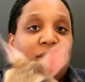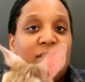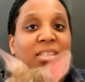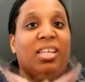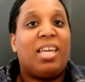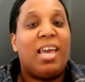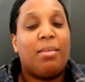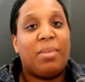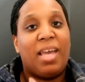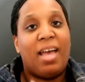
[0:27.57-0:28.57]
since he
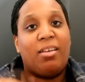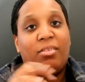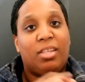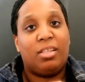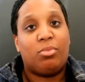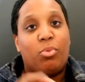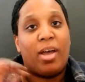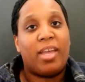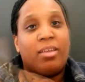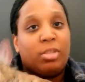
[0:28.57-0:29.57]
can be held this
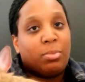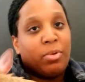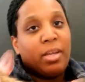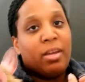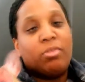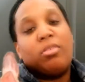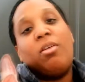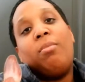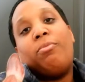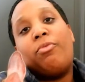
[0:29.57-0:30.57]
way. So Springhares
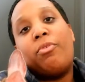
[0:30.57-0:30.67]
come